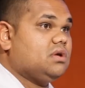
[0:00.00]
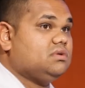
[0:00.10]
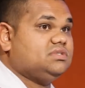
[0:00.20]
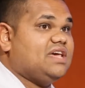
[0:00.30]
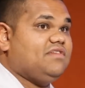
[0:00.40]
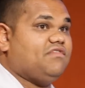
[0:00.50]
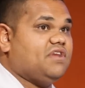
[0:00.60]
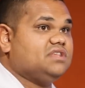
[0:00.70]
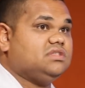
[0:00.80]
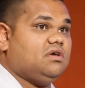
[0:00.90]
could save your
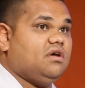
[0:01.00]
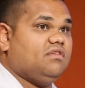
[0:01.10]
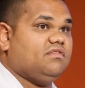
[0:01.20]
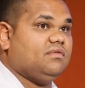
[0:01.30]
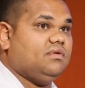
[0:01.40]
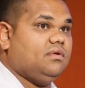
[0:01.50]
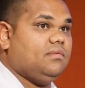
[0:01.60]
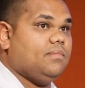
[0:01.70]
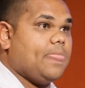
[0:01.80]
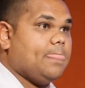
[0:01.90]
friend's life.
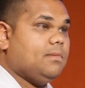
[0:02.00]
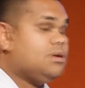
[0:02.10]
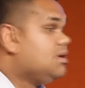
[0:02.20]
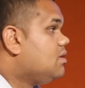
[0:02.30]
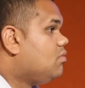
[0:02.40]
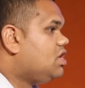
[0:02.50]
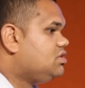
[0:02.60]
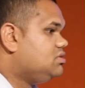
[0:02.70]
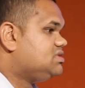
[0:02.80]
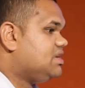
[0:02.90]
Why
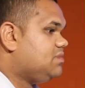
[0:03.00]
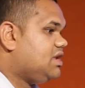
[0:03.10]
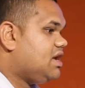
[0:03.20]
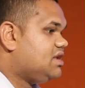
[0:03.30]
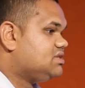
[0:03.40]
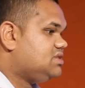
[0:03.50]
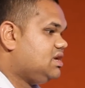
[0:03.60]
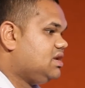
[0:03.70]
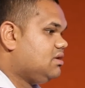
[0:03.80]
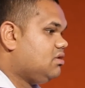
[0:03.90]
do something you don't
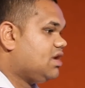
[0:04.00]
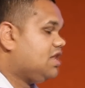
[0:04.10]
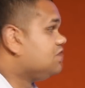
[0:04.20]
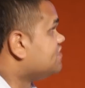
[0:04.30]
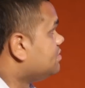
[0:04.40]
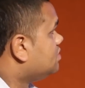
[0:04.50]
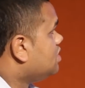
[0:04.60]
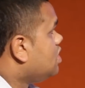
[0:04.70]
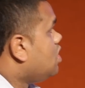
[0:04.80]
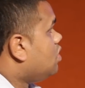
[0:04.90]
understand? And I get in trouble
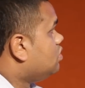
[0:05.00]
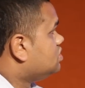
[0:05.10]
all